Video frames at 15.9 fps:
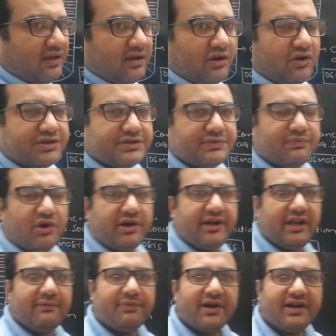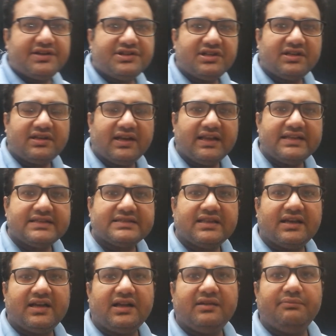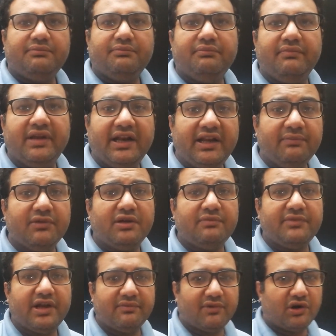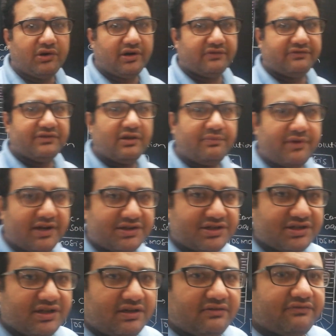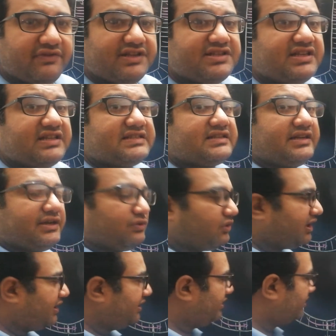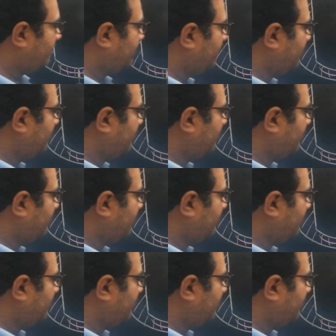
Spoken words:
Osmotic pressure is the minimum amount of the pressure which is required